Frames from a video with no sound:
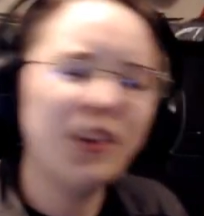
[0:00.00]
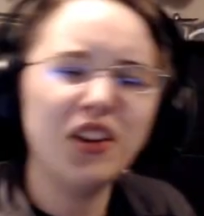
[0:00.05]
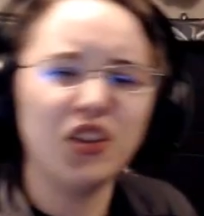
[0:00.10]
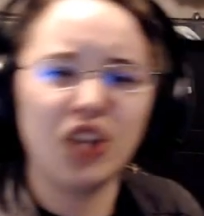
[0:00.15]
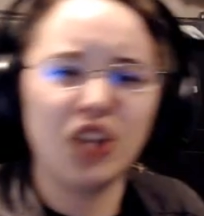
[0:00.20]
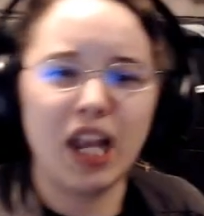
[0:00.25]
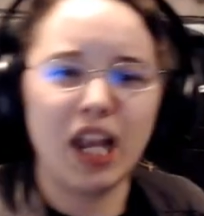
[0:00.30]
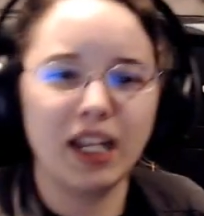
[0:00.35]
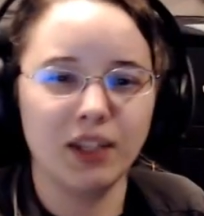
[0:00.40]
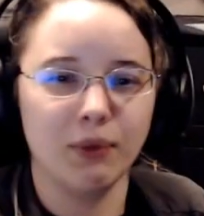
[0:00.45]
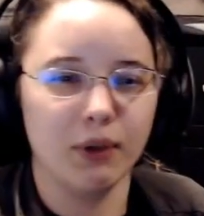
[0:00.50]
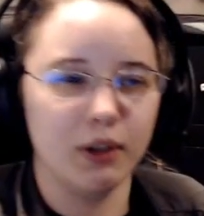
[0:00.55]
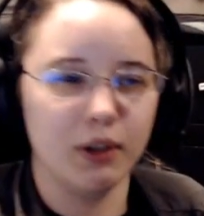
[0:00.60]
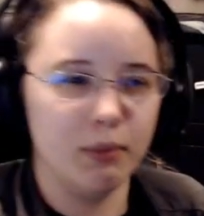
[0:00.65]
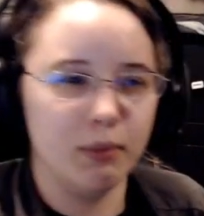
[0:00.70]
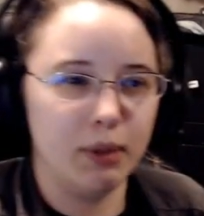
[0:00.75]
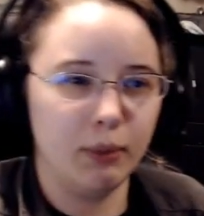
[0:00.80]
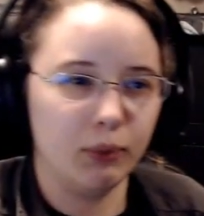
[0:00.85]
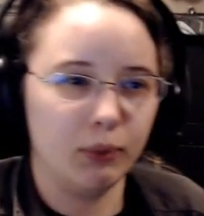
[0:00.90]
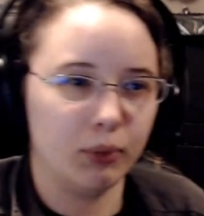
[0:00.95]
the January
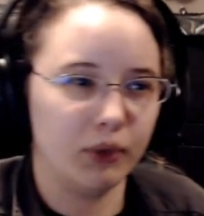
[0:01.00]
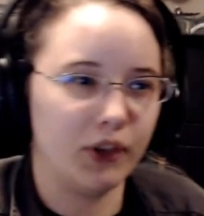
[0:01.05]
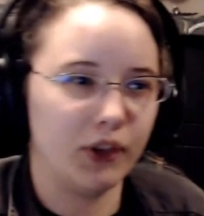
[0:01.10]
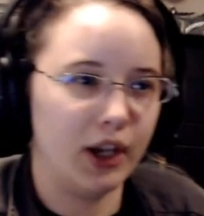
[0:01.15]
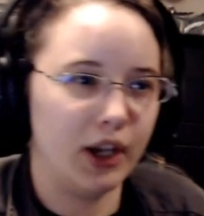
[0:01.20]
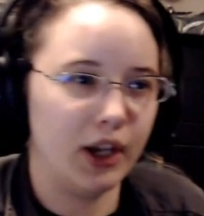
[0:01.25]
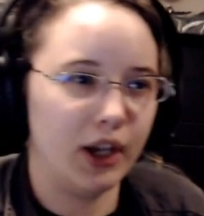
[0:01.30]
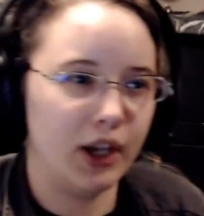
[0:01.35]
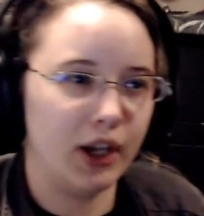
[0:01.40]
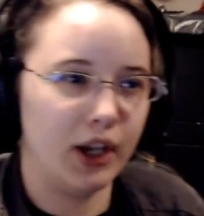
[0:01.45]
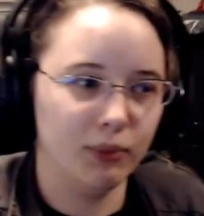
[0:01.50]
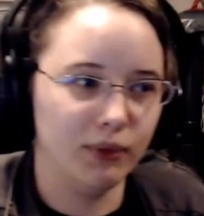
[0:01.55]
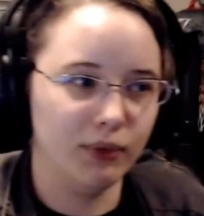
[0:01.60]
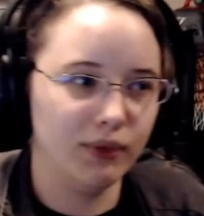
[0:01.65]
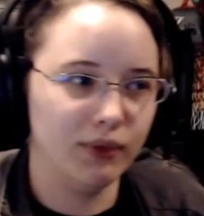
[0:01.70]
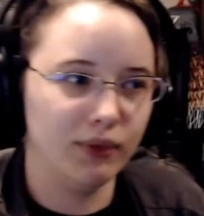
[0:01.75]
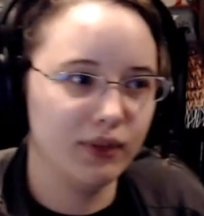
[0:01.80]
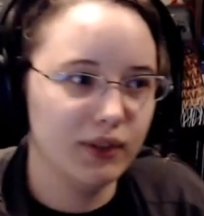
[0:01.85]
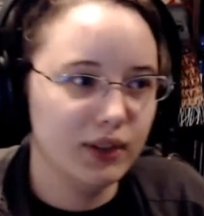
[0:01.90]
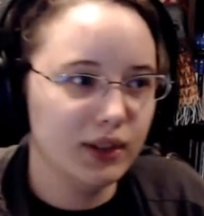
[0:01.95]
memes were terrible.
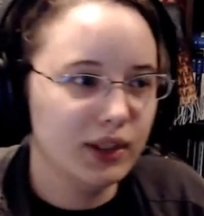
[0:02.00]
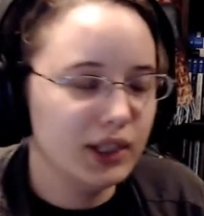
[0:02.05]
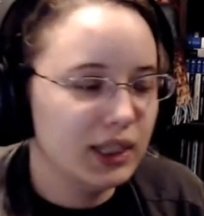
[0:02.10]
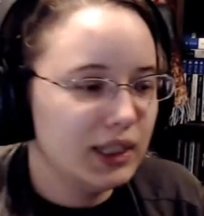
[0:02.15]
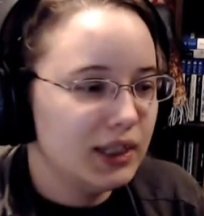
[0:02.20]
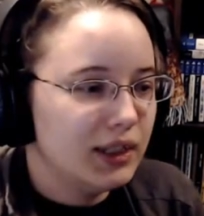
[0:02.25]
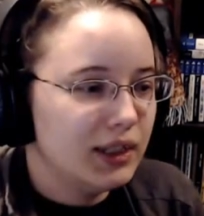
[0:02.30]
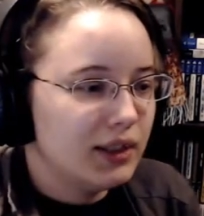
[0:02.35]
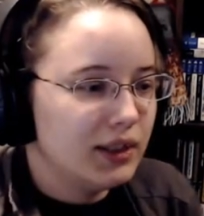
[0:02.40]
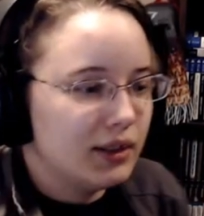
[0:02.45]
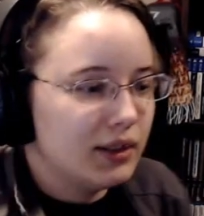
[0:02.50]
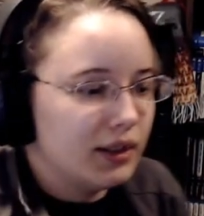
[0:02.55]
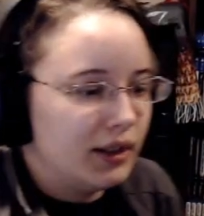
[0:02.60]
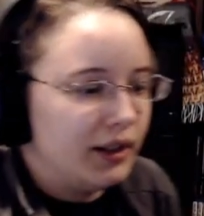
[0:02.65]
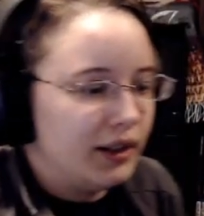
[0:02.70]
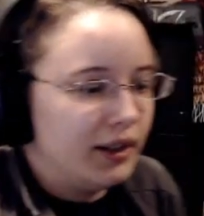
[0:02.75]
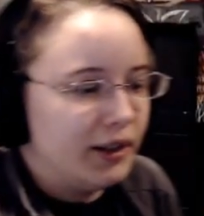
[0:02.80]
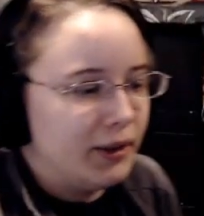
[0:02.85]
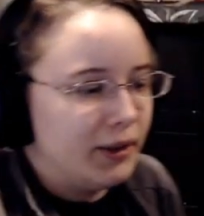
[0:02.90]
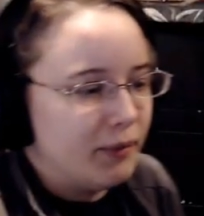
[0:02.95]

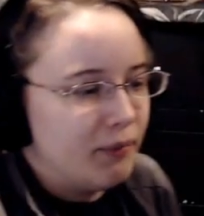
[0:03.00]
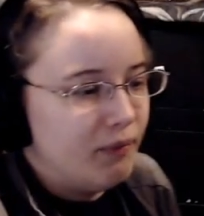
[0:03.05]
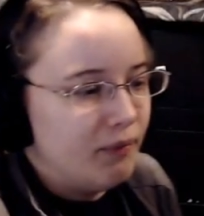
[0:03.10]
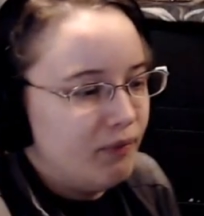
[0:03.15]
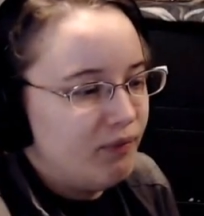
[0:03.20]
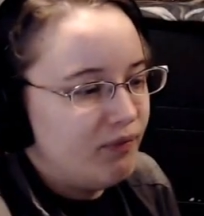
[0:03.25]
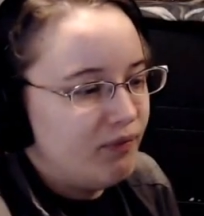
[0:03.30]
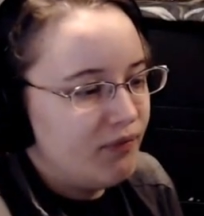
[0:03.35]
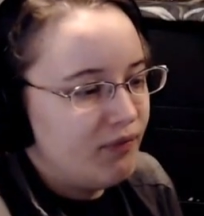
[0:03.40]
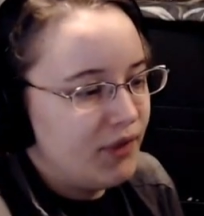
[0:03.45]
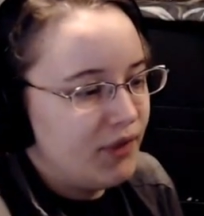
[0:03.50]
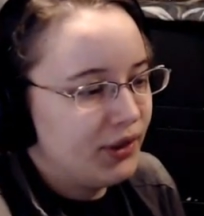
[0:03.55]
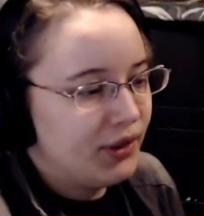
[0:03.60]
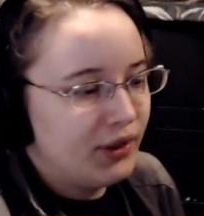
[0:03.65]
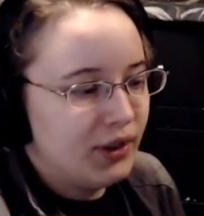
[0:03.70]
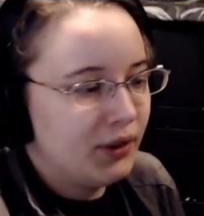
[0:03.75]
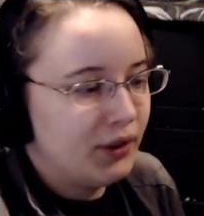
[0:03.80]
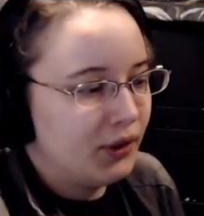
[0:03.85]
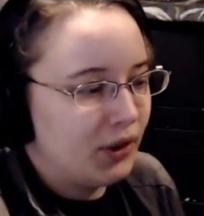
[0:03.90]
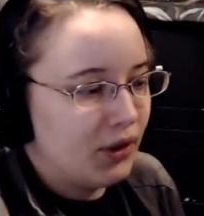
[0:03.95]
There's
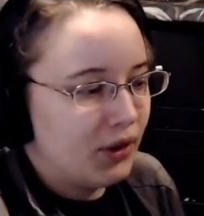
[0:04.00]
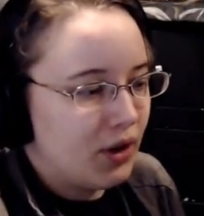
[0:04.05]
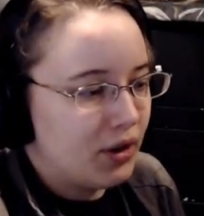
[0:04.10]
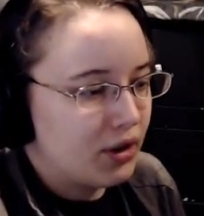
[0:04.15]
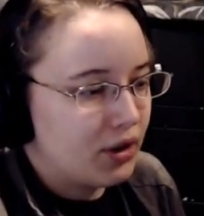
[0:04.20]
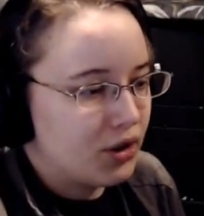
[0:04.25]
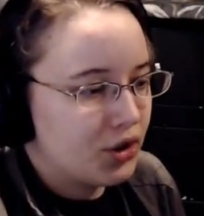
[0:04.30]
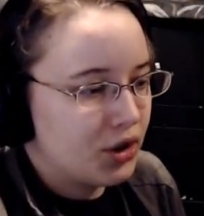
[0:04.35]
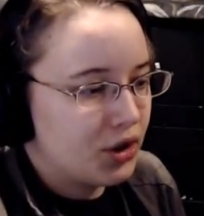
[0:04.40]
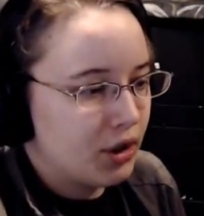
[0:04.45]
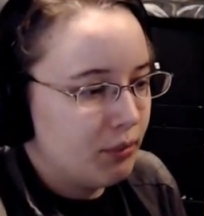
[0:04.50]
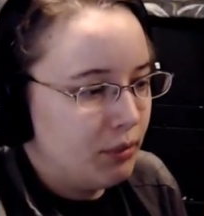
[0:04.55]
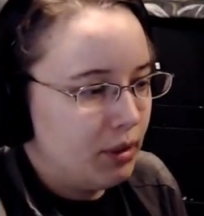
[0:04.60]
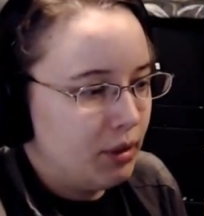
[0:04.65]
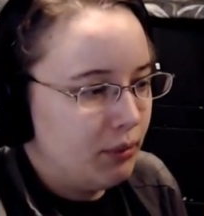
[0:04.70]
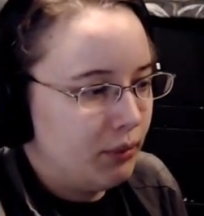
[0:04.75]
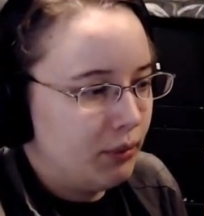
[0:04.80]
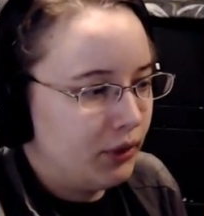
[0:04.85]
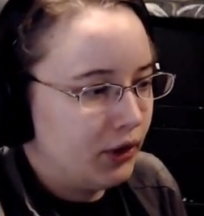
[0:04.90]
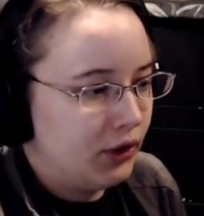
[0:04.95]
a lot of shit
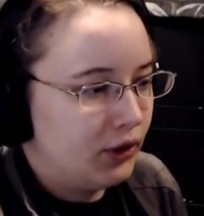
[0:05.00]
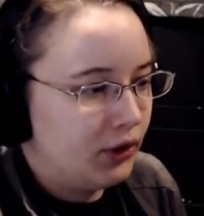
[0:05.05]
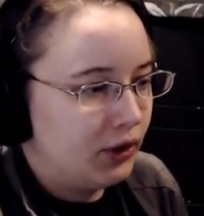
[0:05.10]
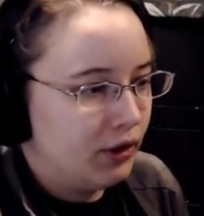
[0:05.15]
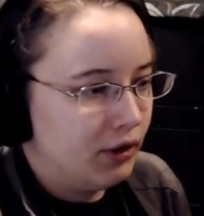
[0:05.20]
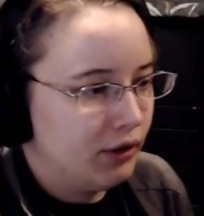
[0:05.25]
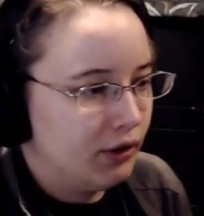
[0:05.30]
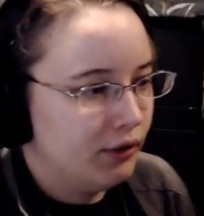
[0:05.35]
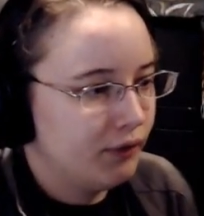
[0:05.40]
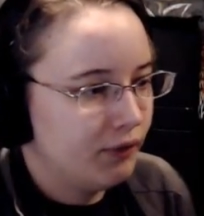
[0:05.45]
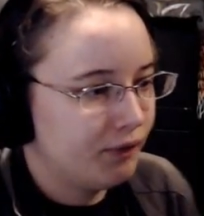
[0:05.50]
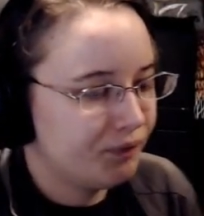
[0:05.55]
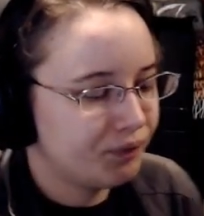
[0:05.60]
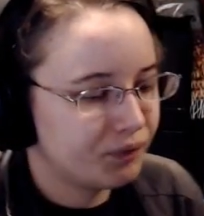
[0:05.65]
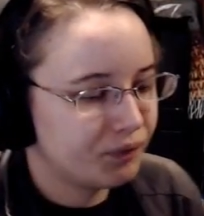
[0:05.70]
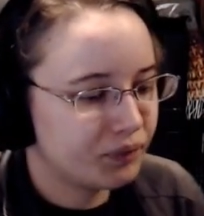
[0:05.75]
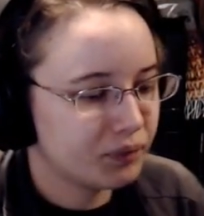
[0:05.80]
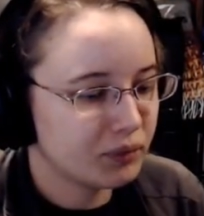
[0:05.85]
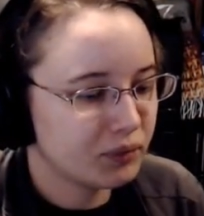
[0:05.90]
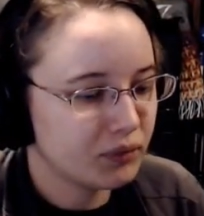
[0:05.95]
memes this year.
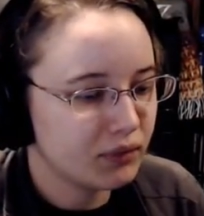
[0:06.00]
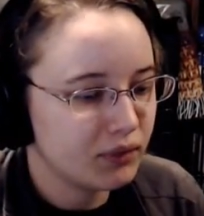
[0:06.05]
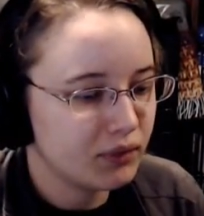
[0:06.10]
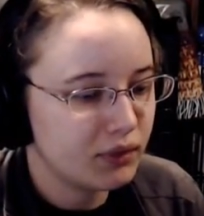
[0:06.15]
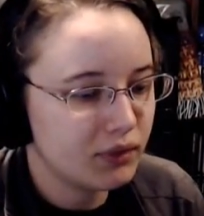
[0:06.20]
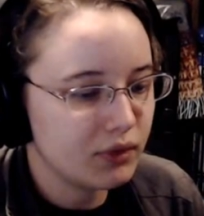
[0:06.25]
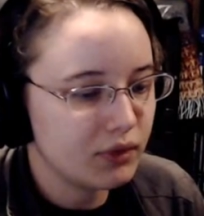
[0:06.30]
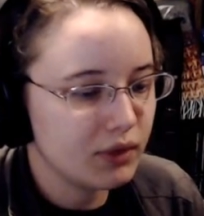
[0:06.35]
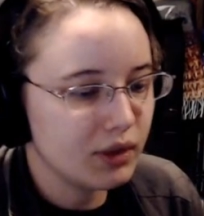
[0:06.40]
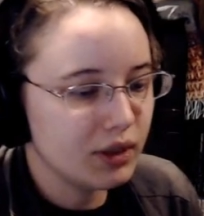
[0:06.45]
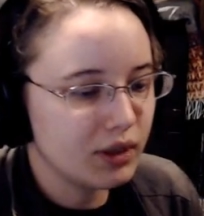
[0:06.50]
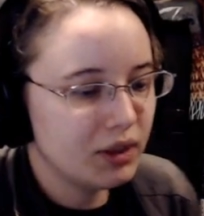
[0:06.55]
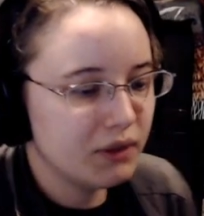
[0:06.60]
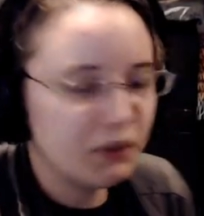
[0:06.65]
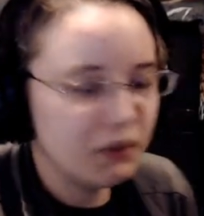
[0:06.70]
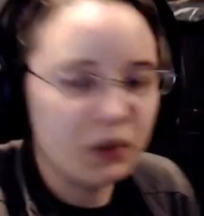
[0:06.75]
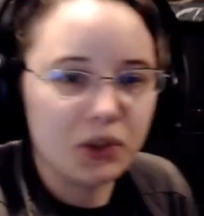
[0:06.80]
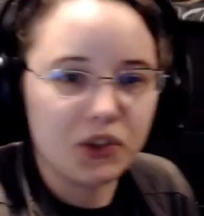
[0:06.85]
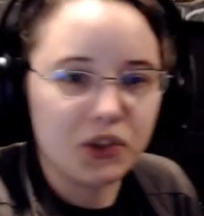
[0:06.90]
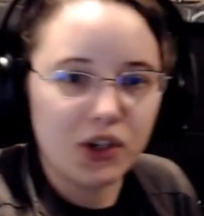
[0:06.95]

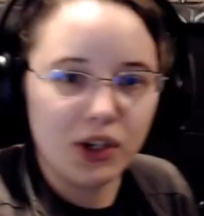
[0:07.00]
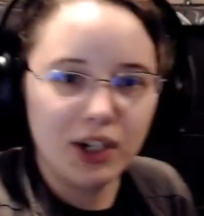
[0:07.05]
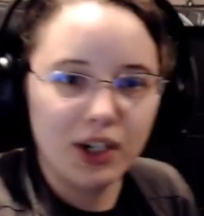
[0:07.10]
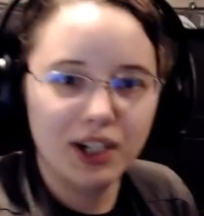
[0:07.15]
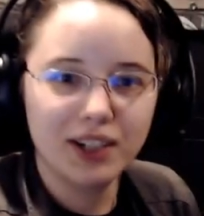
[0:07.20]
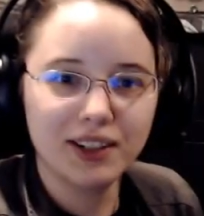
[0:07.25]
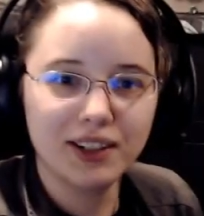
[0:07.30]
For sure.